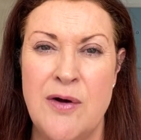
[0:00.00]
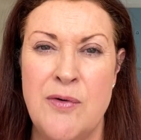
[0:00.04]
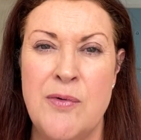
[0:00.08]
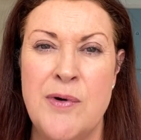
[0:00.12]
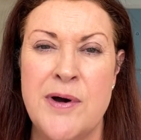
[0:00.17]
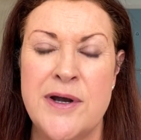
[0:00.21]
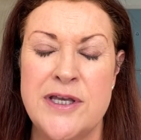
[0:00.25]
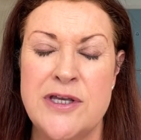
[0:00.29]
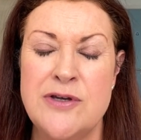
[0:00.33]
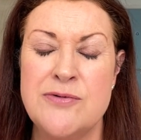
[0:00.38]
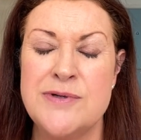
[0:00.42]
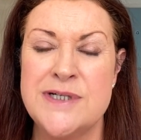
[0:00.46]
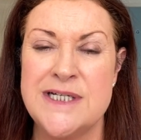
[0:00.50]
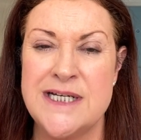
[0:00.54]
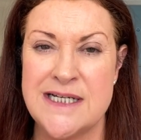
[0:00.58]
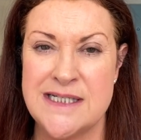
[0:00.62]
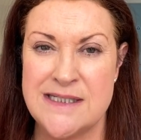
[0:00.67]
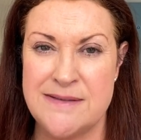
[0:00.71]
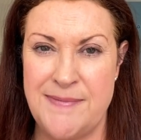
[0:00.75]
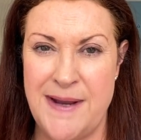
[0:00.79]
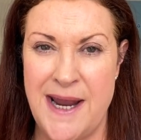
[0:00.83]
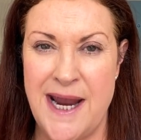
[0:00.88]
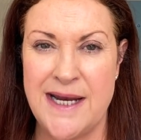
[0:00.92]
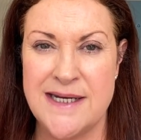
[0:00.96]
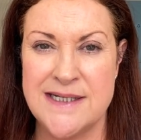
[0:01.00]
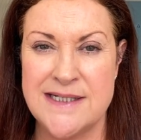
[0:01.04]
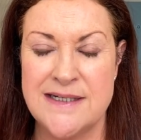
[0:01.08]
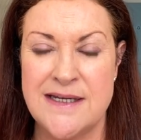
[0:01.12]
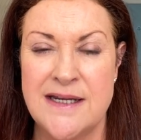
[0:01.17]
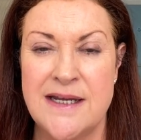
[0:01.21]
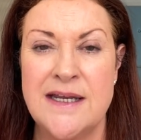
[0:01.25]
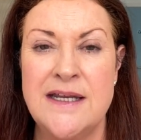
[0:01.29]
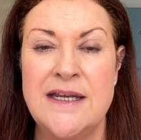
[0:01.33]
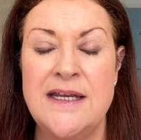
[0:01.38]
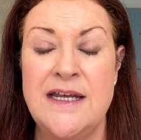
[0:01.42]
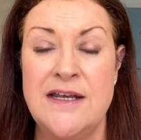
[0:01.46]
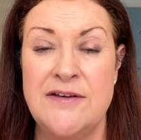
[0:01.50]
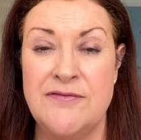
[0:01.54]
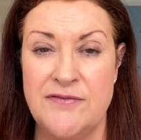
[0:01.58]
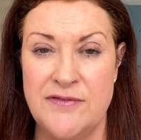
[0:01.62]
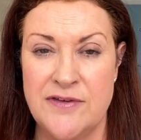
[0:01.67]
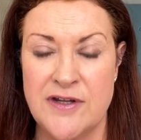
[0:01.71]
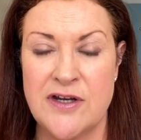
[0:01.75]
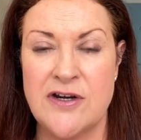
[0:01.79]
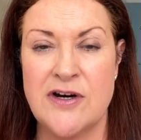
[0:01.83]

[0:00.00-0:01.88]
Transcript: what you would expect given the